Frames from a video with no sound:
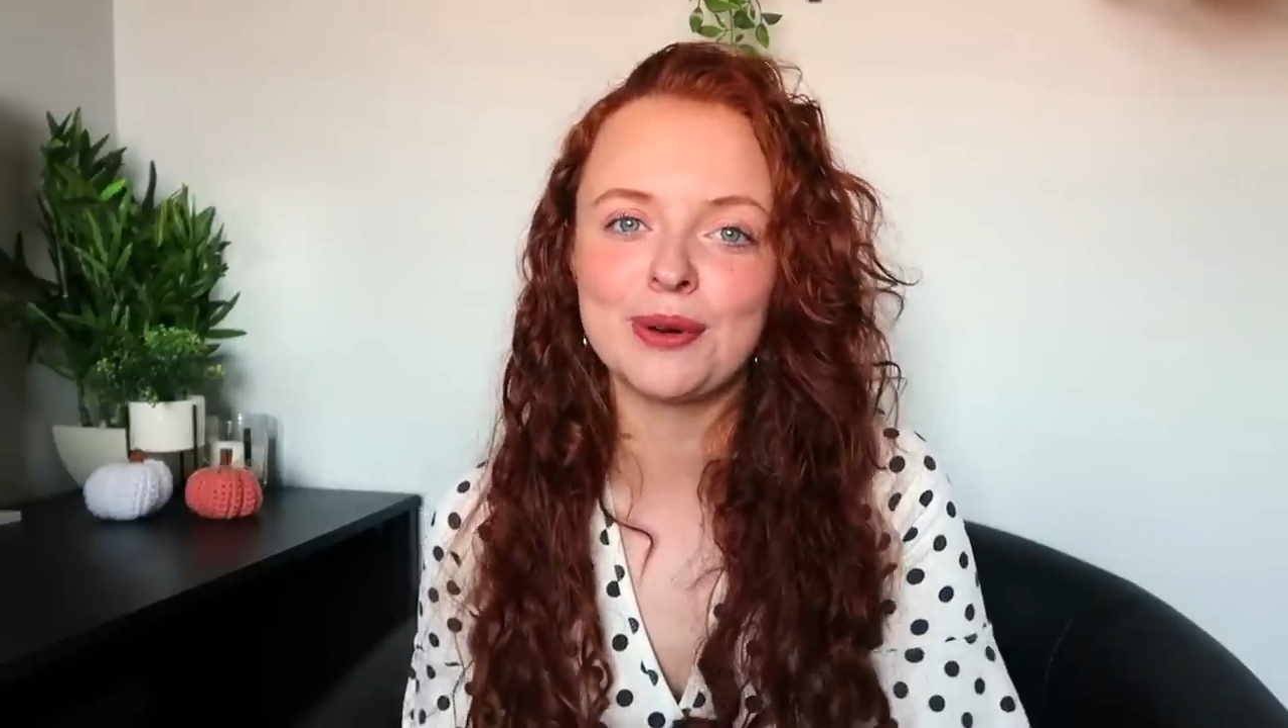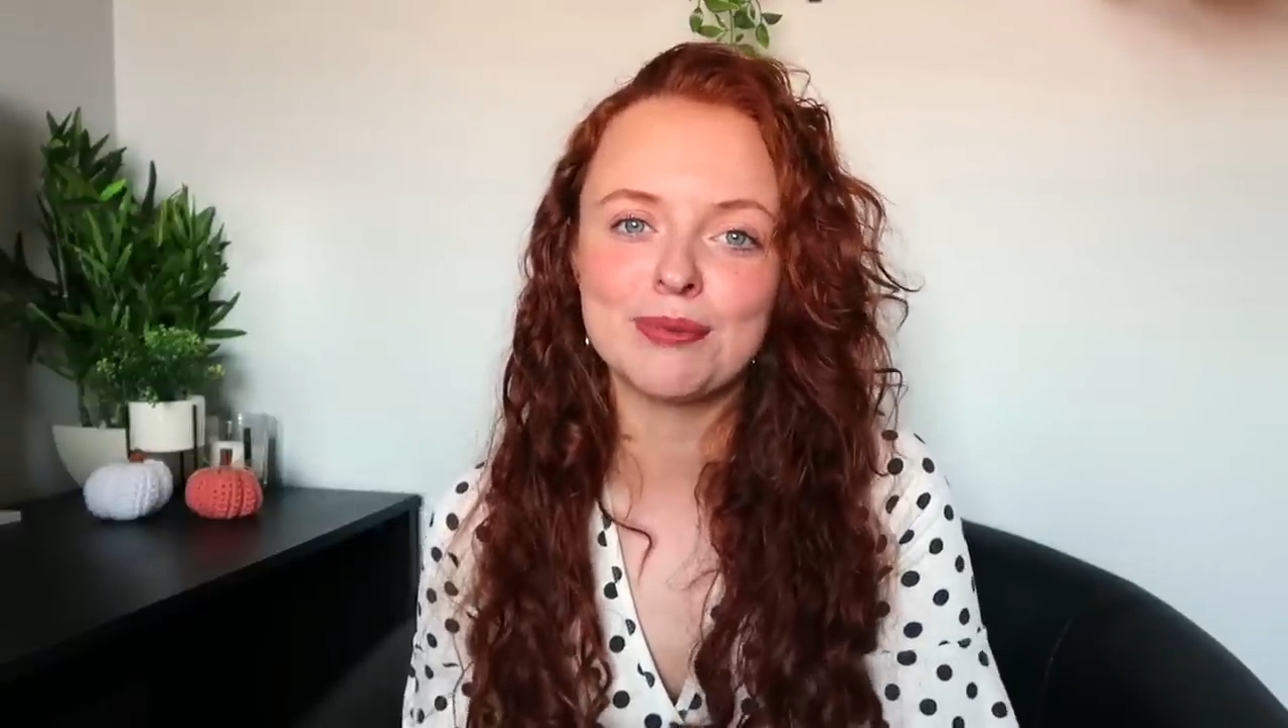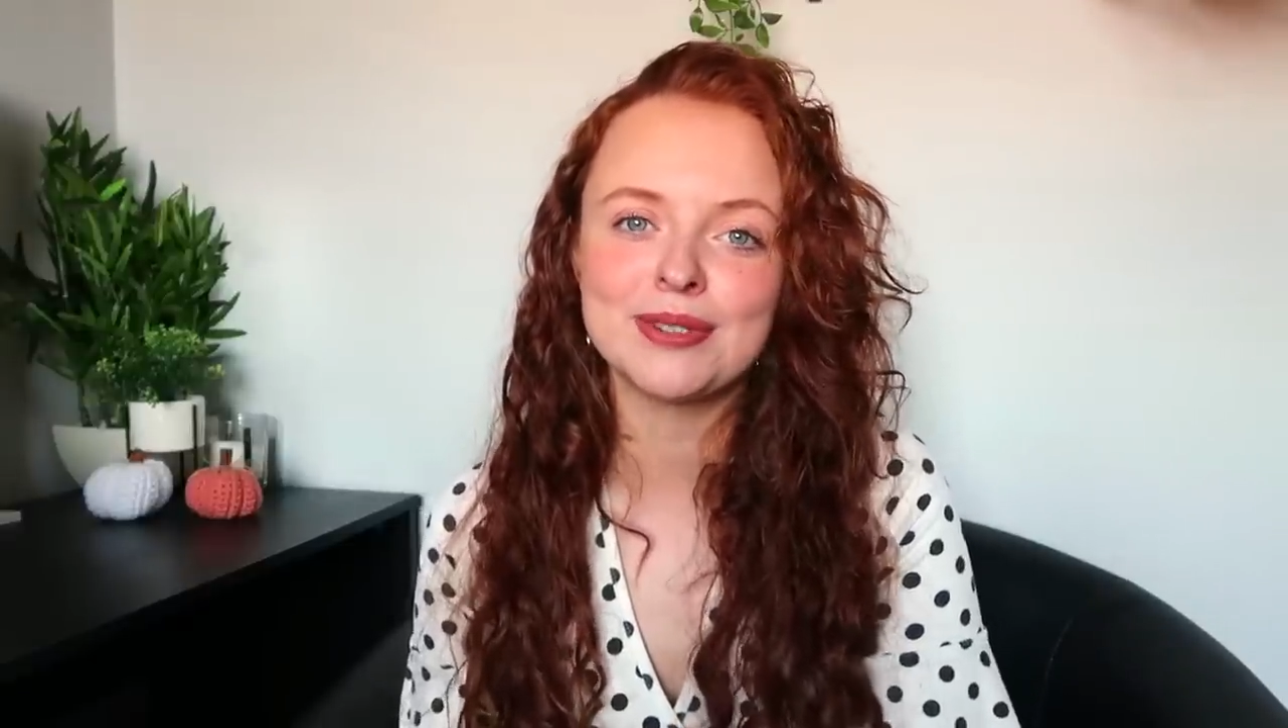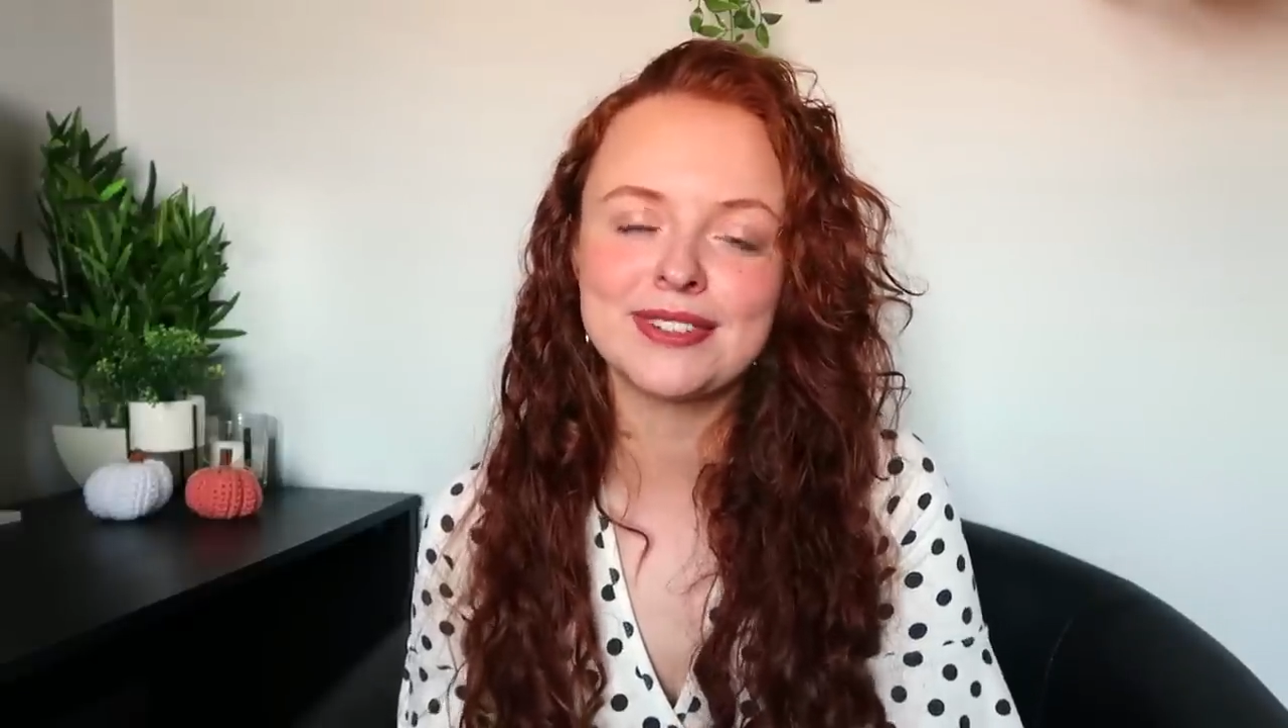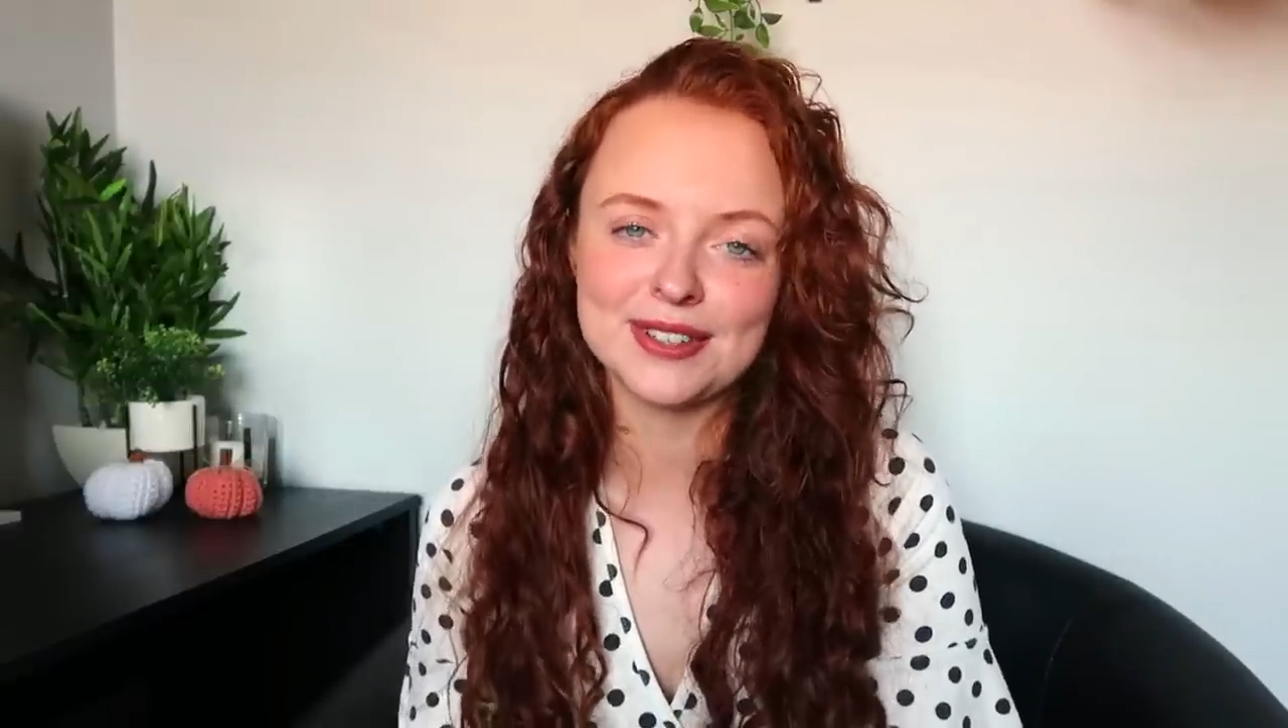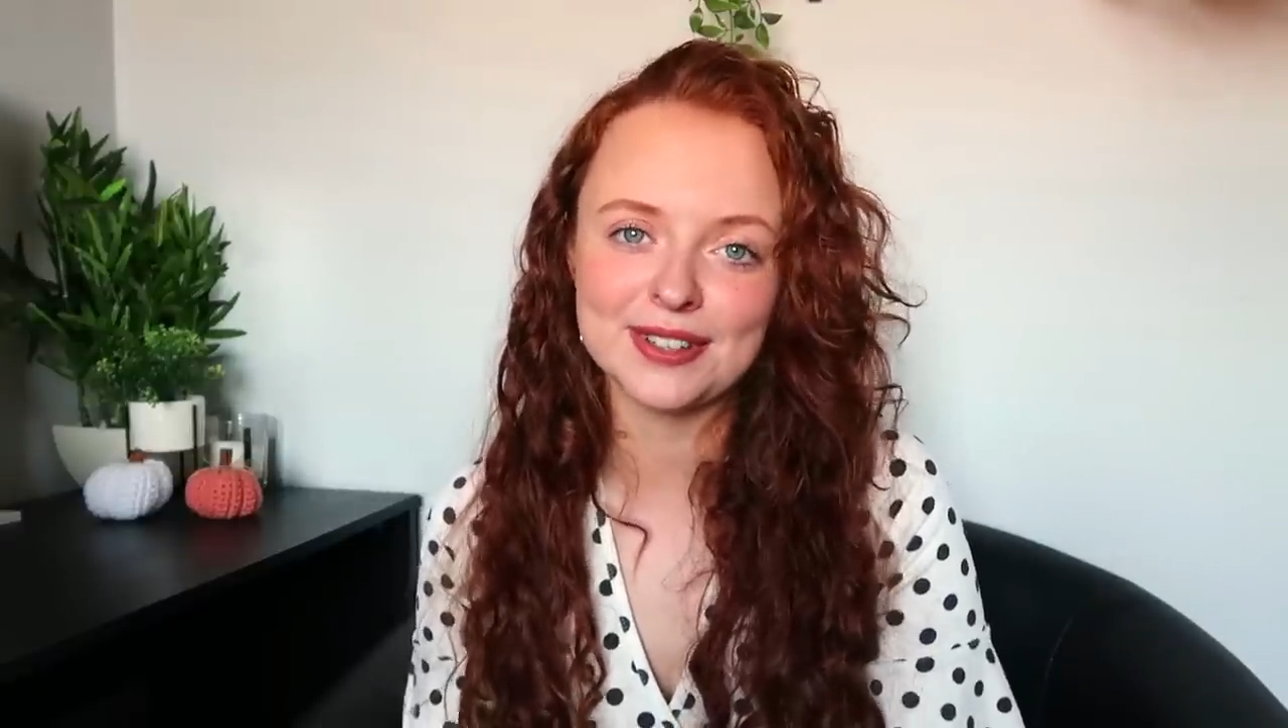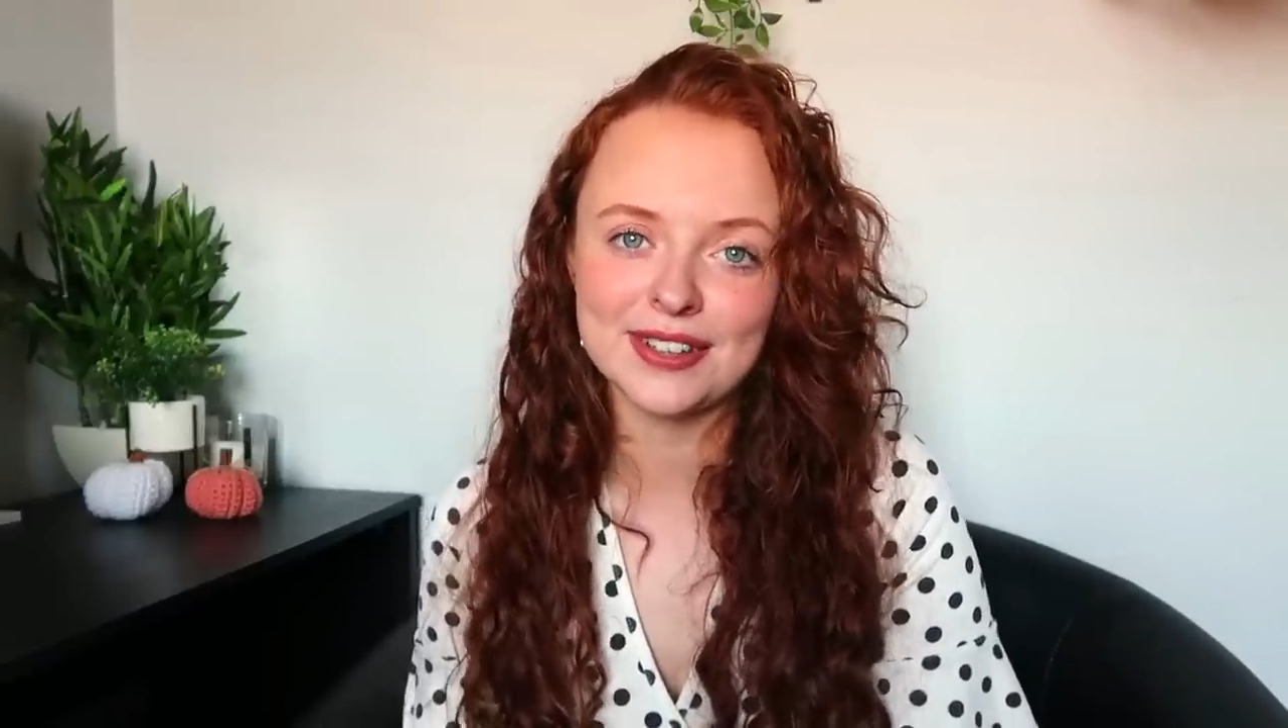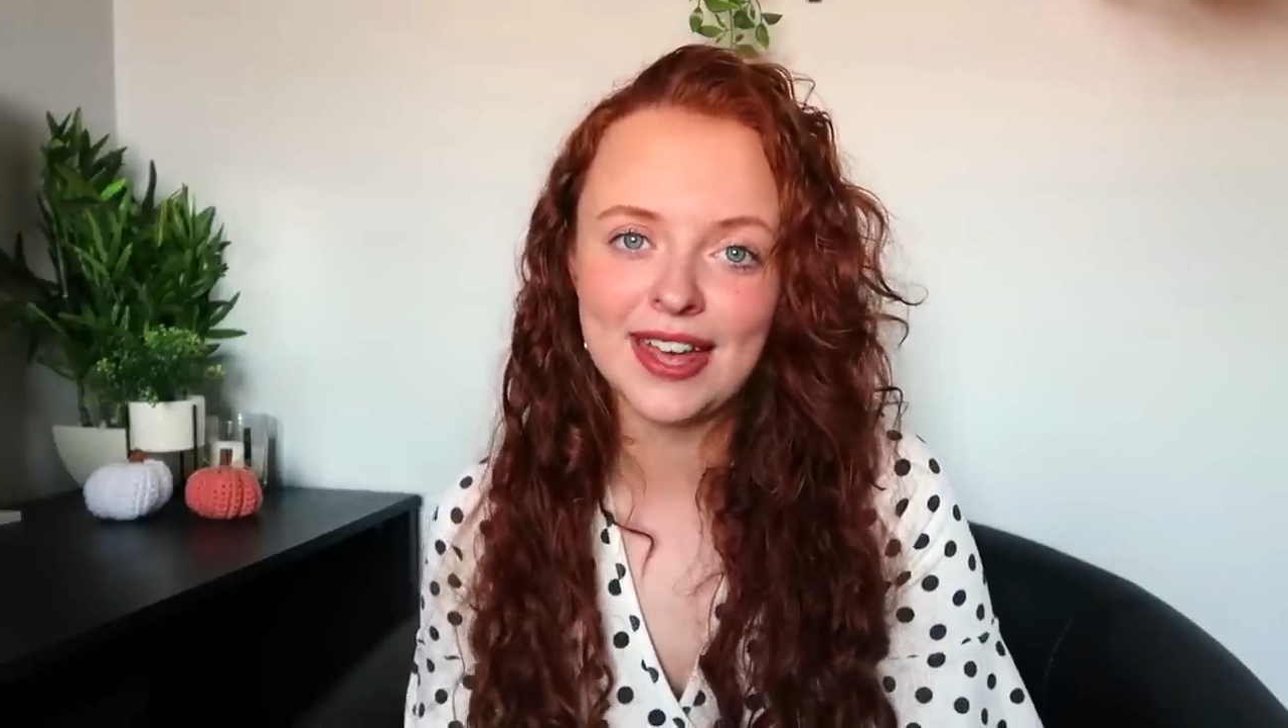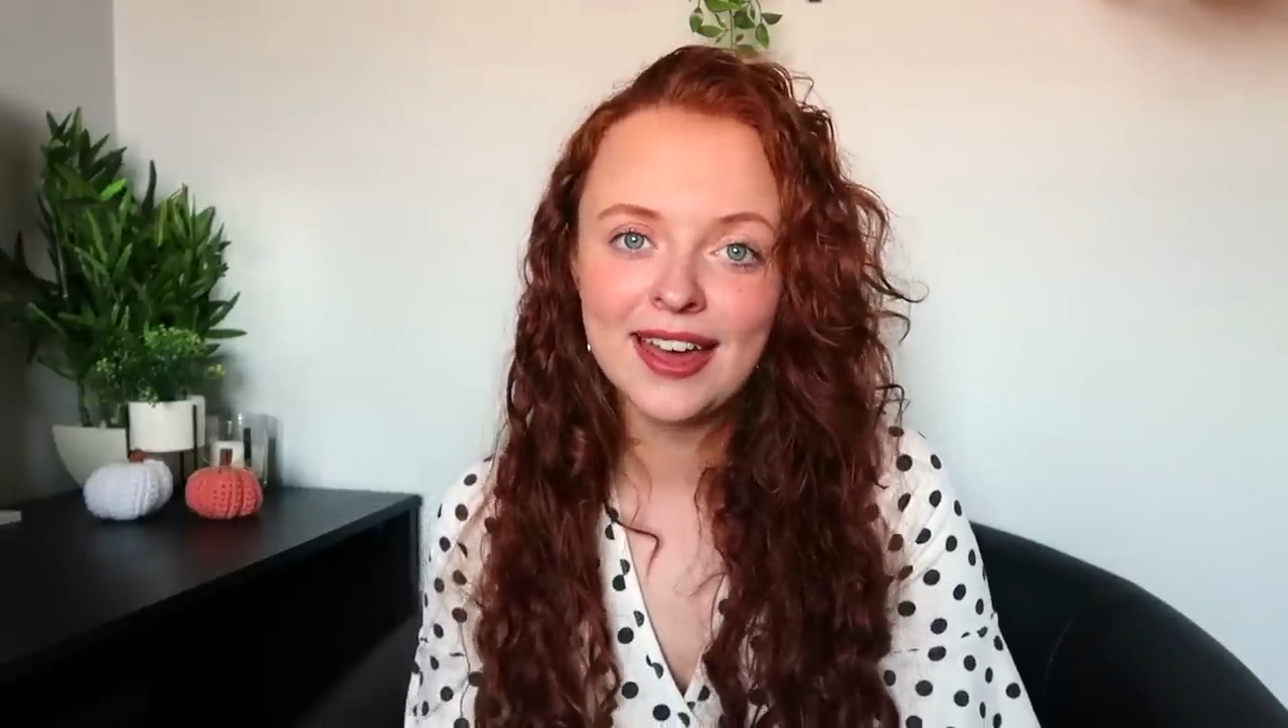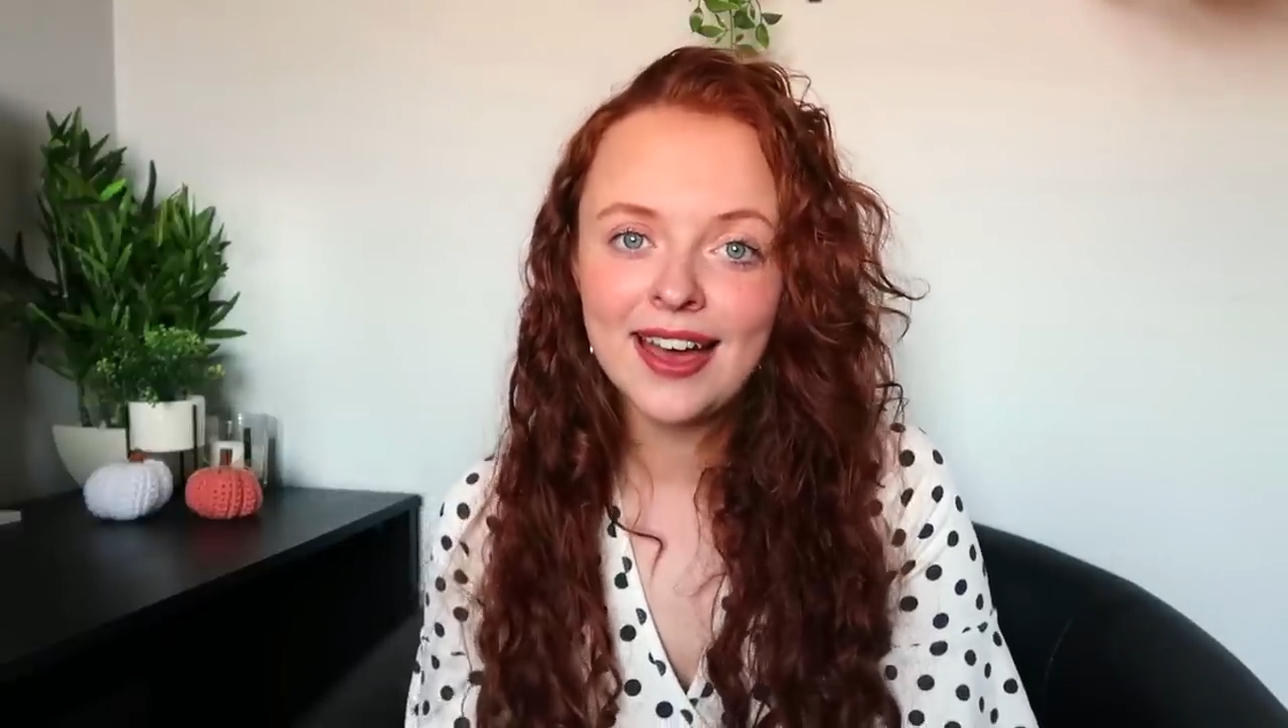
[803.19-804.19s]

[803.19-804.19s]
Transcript: up soon.